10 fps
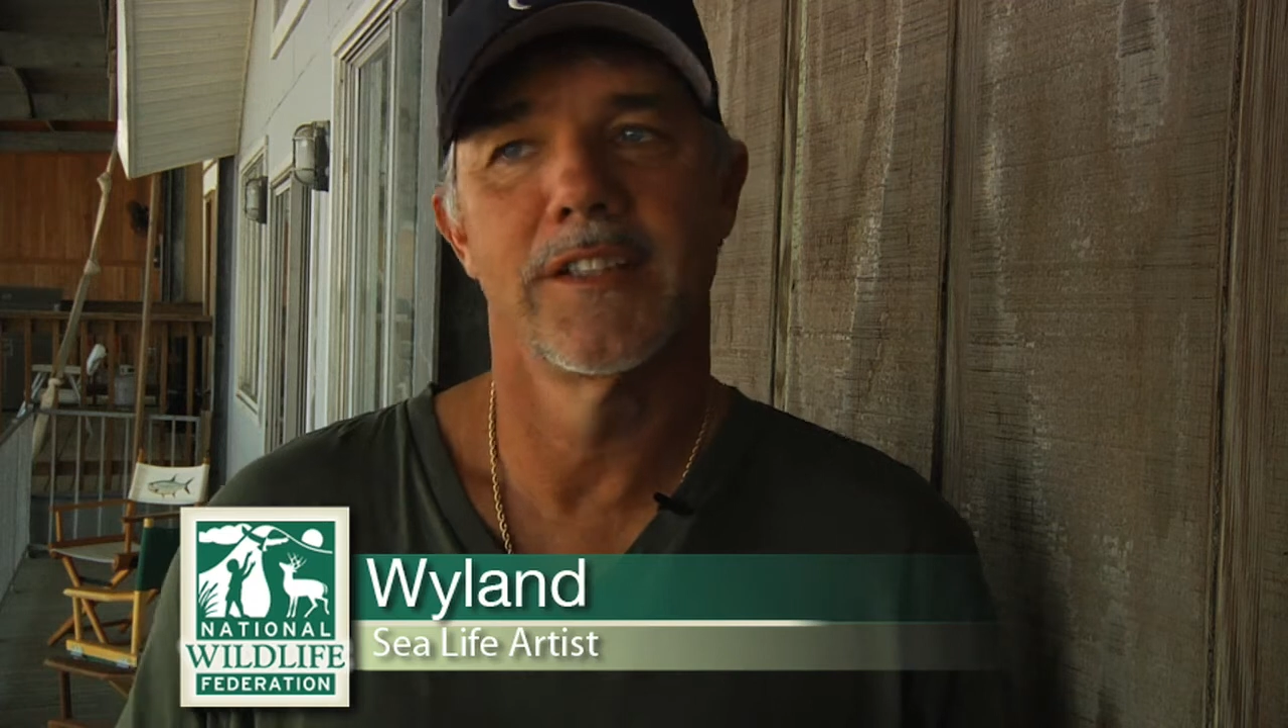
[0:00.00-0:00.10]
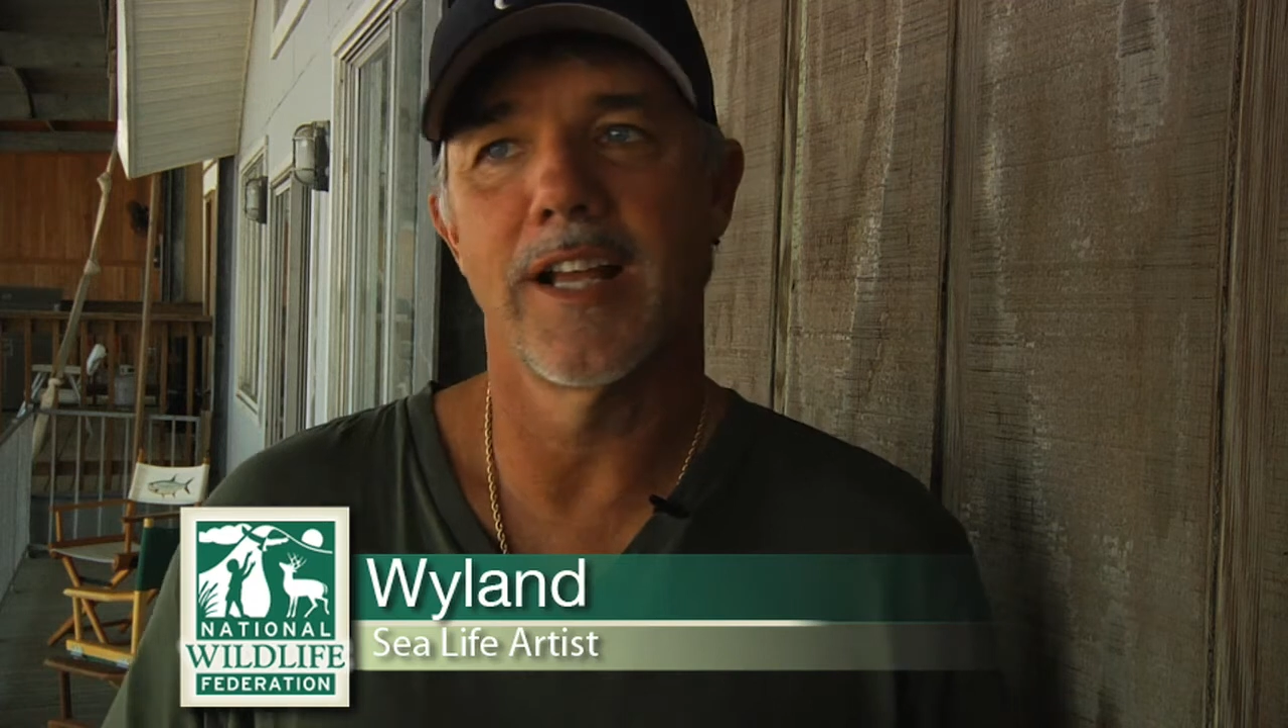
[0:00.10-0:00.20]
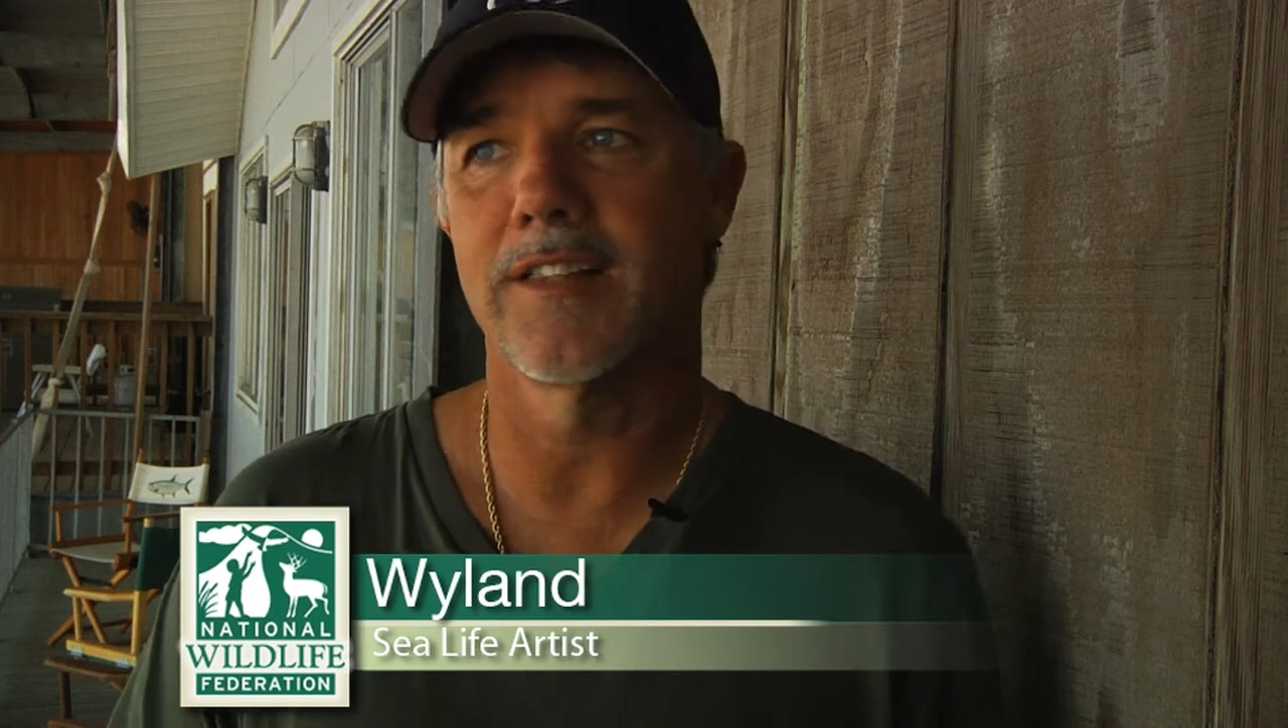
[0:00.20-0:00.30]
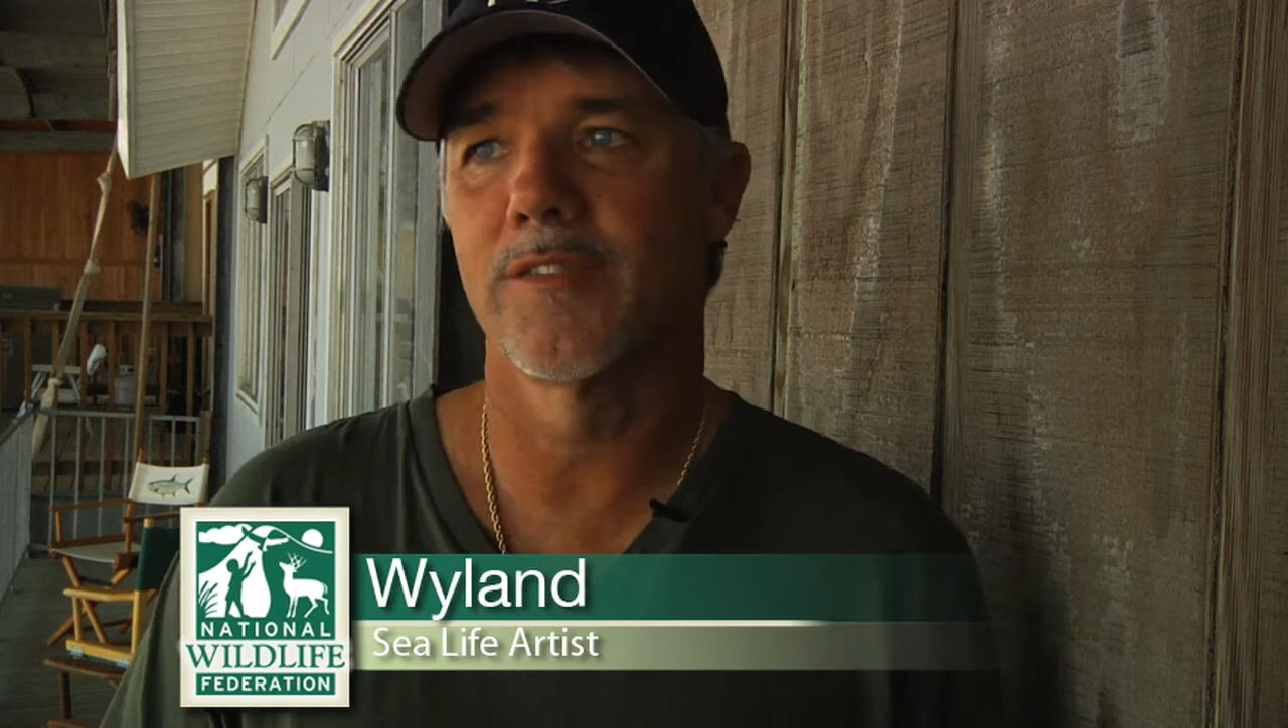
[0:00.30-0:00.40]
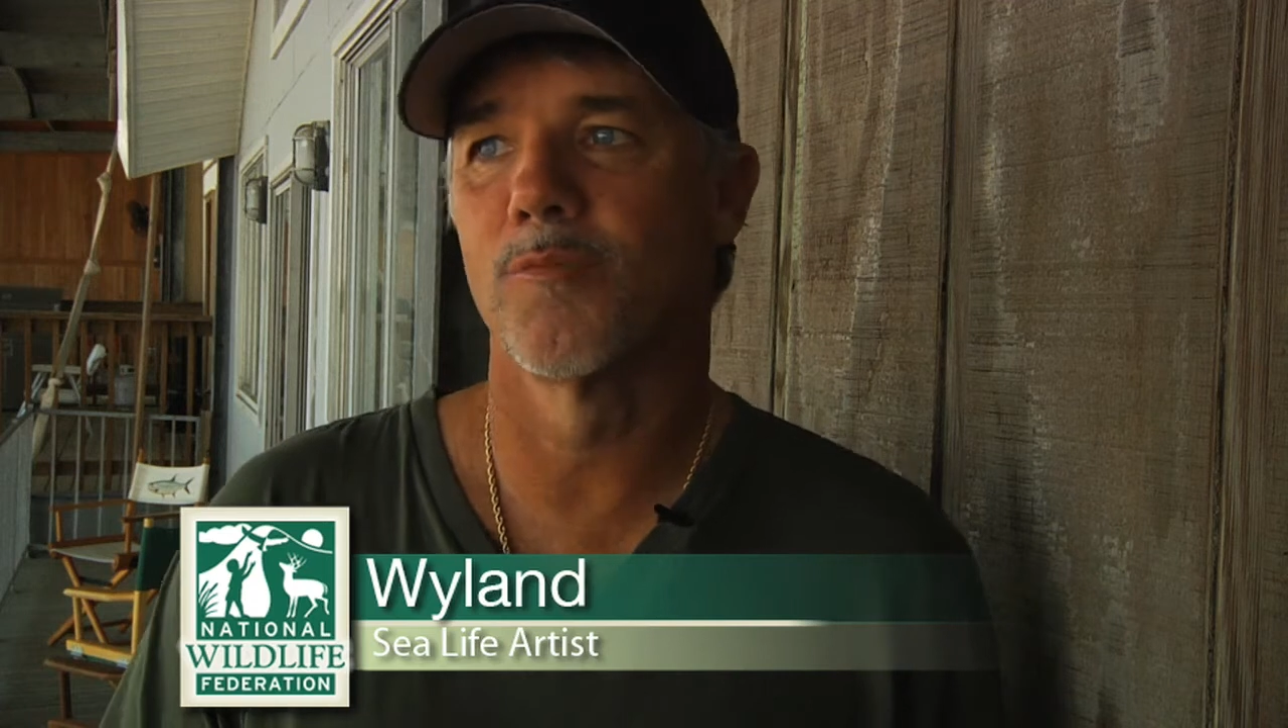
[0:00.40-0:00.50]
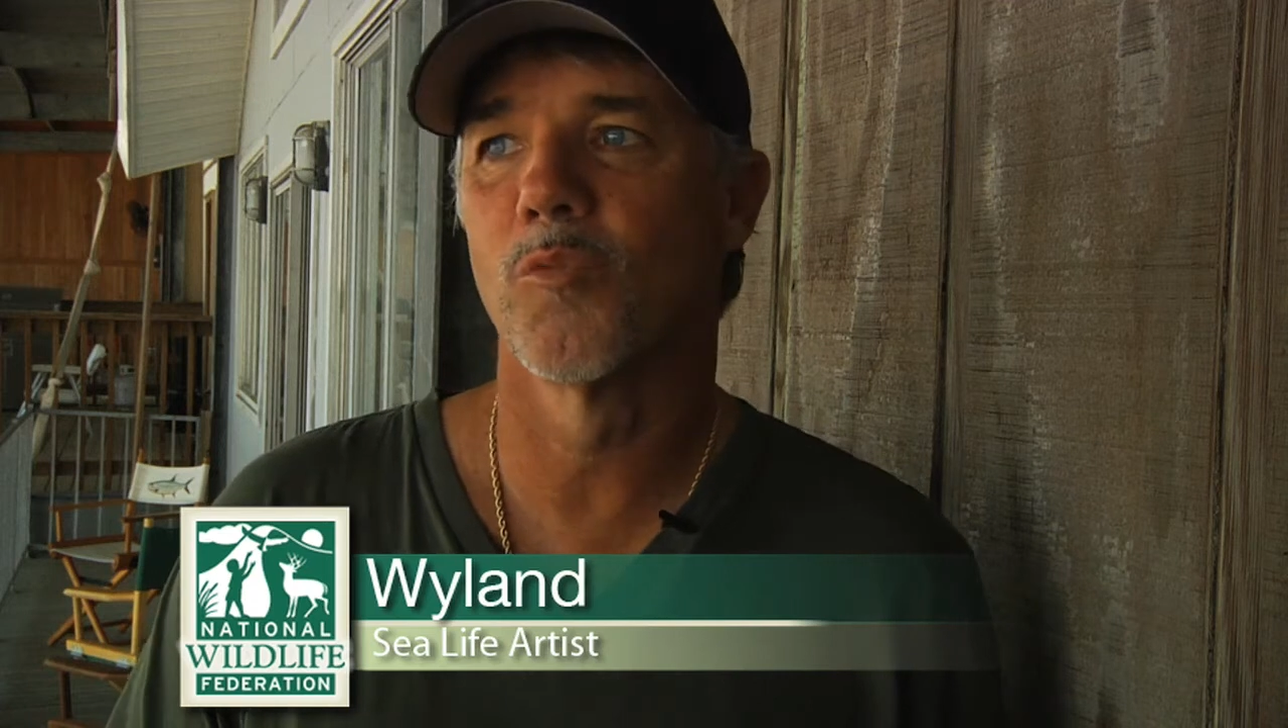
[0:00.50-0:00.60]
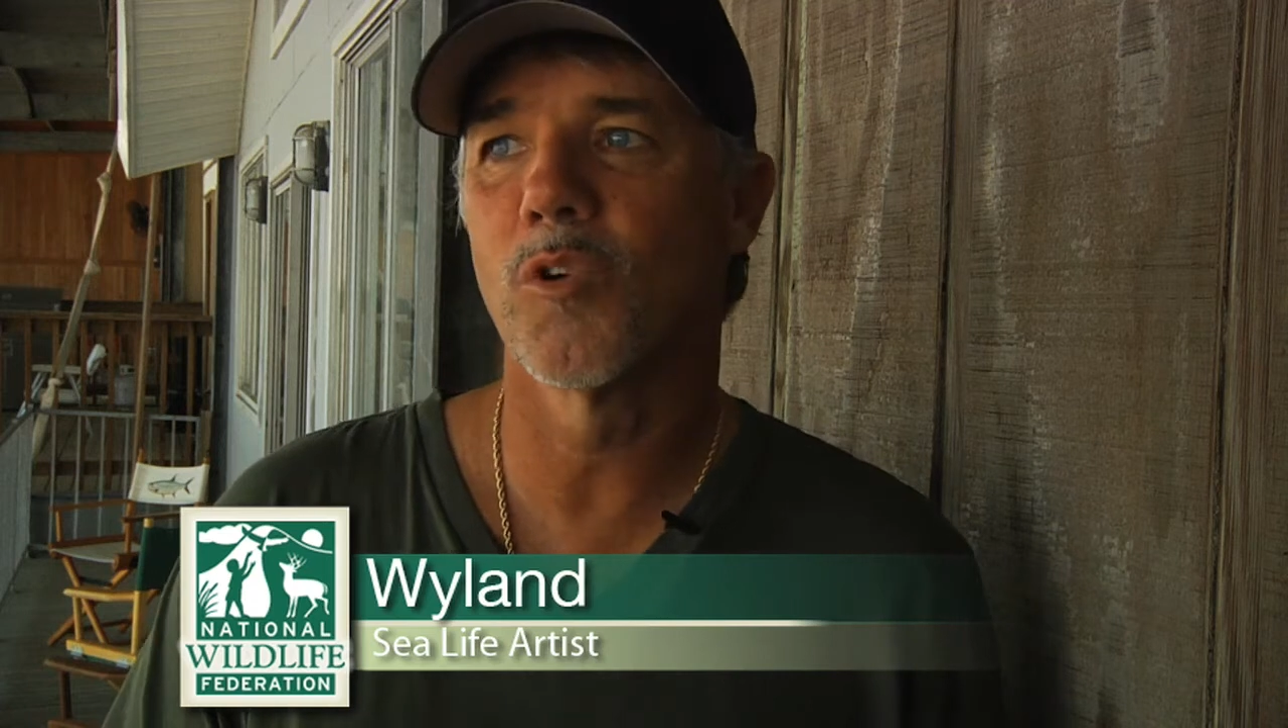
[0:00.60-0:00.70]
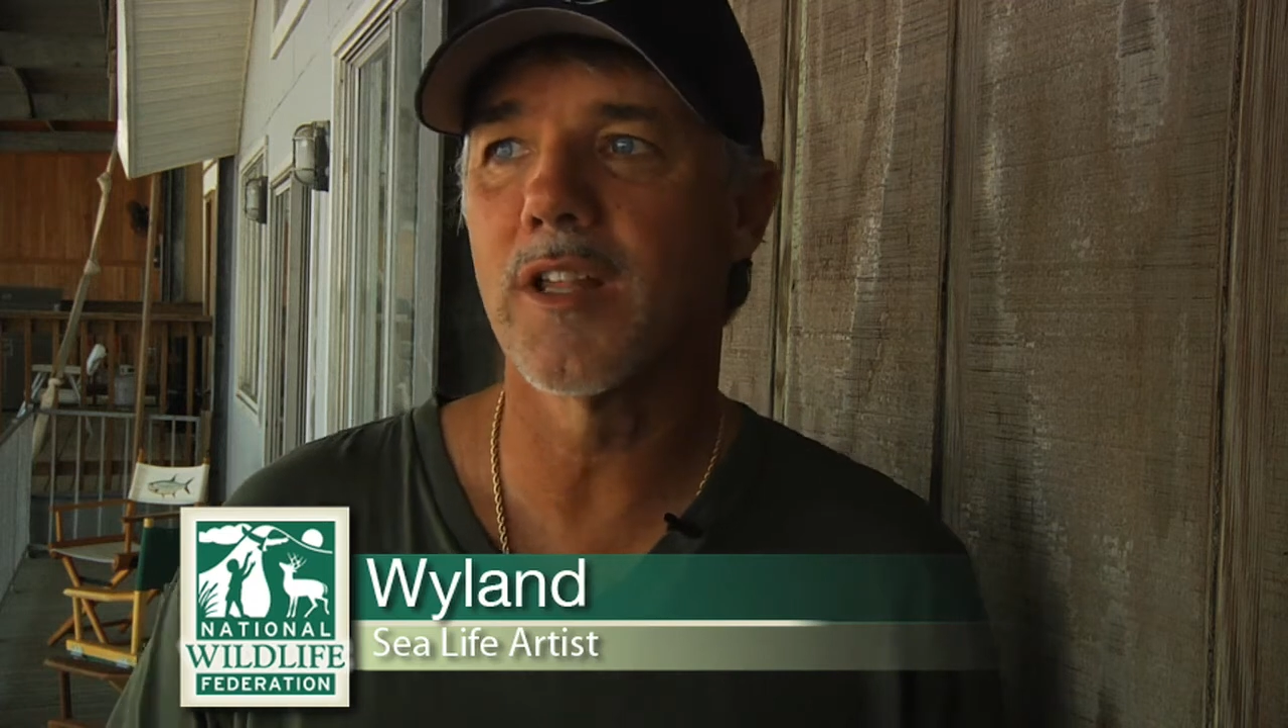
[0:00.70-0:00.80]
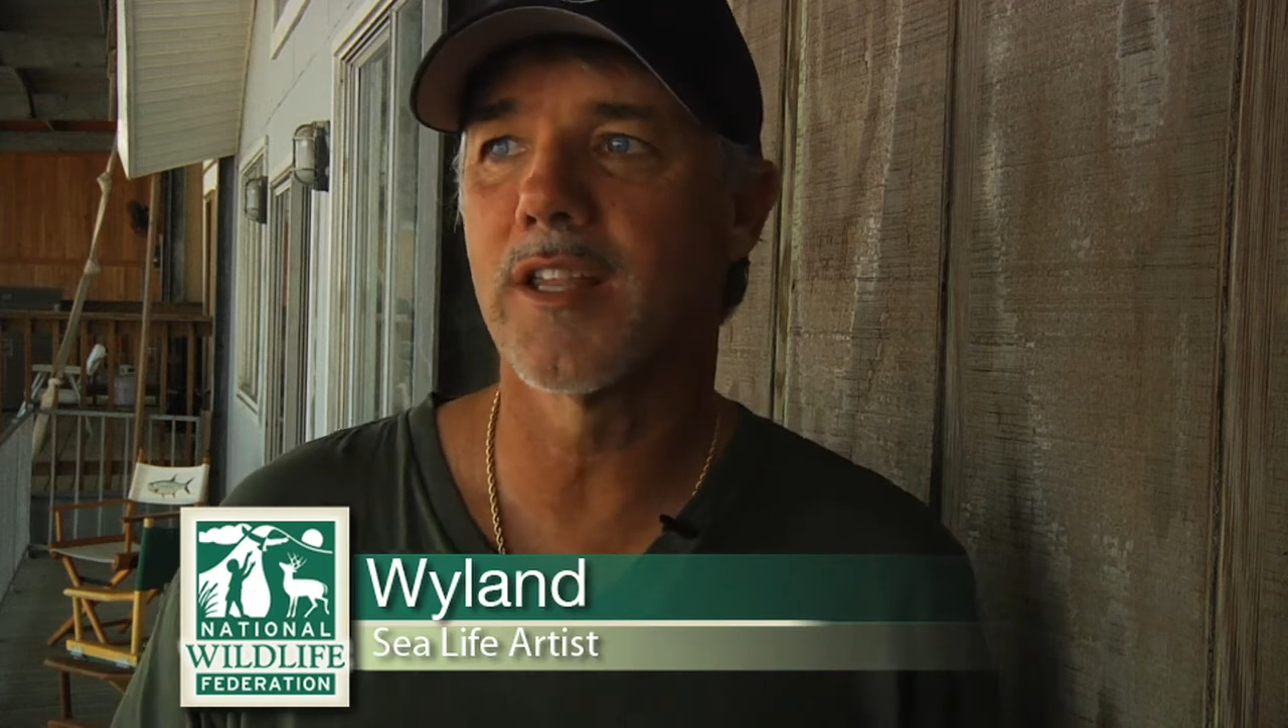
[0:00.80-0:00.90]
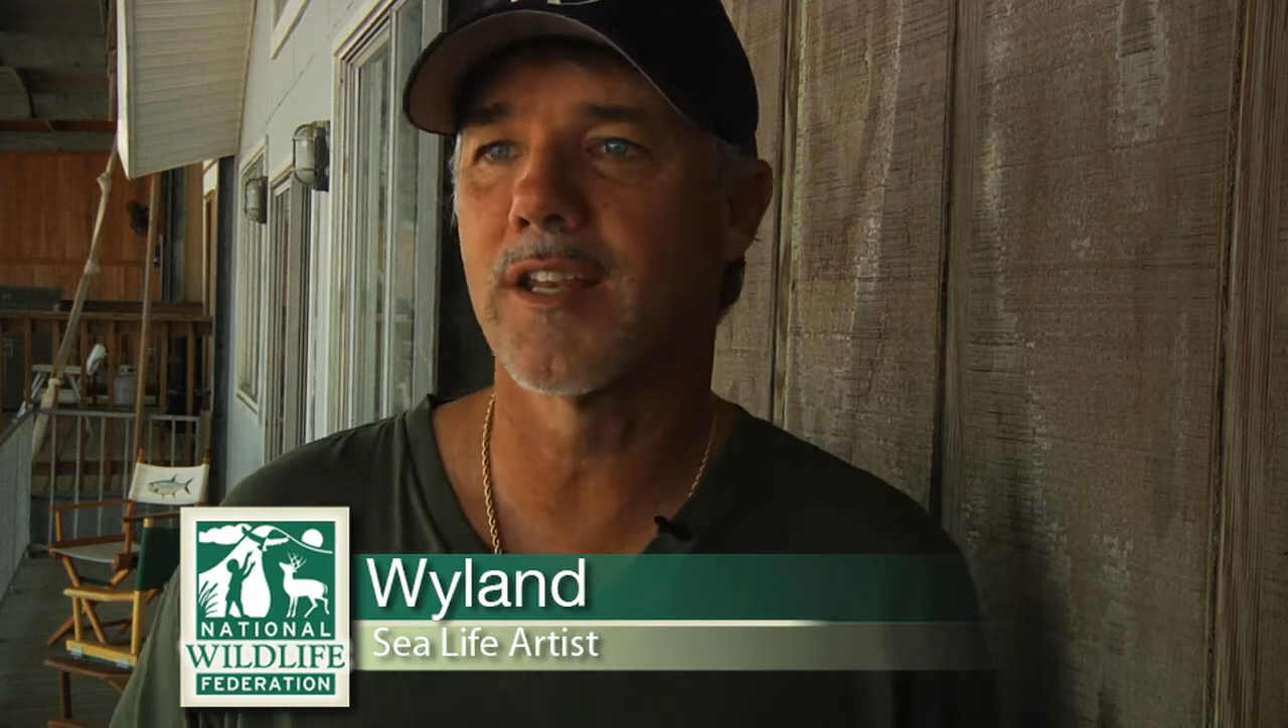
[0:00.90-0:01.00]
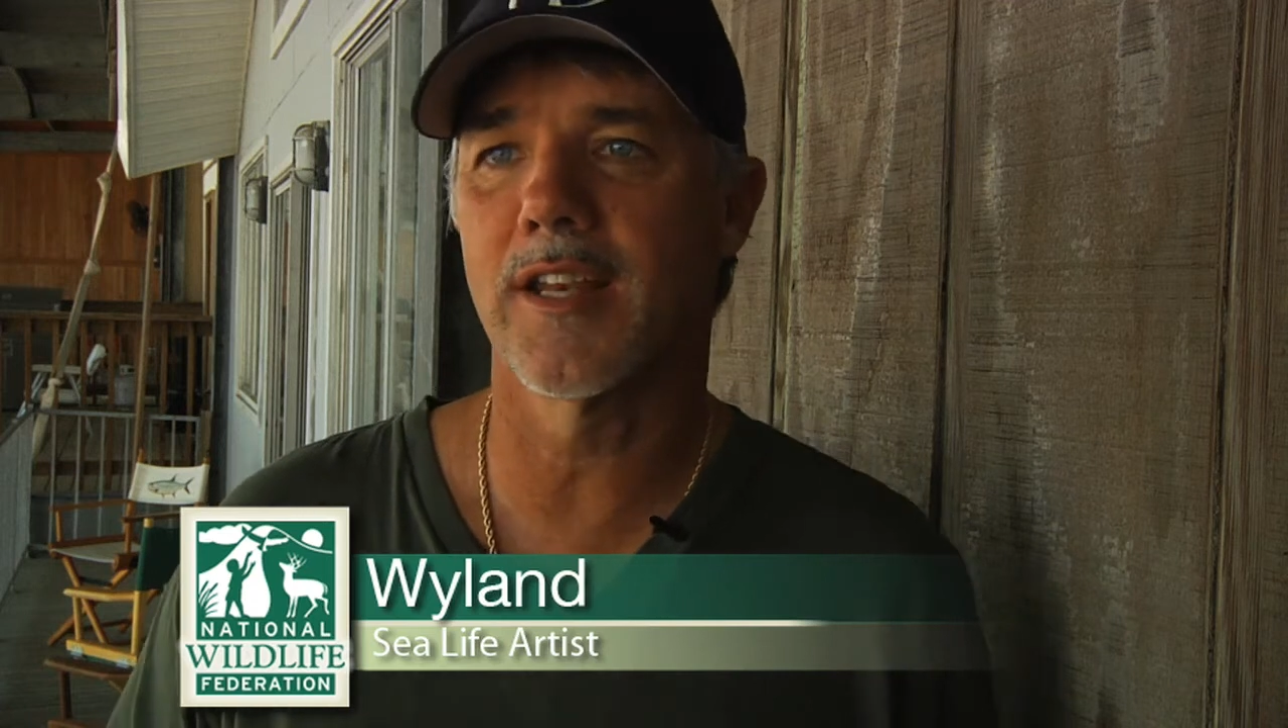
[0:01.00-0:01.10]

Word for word: that really